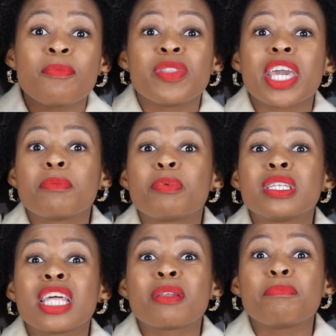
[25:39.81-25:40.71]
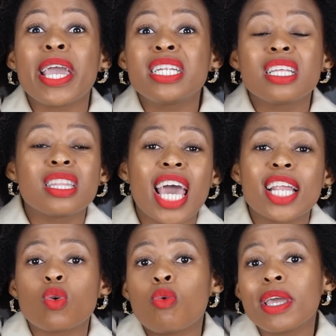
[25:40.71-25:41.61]
They can patent
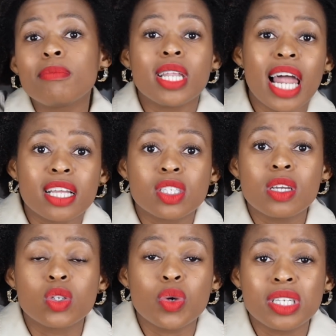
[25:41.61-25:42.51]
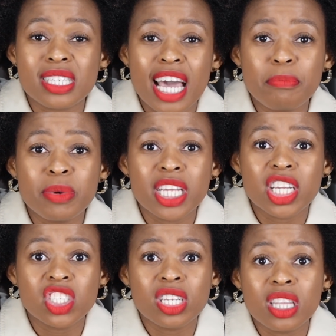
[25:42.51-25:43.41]
that, or maybe like do a design
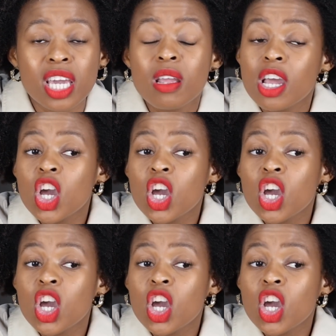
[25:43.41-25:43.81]
protection thing.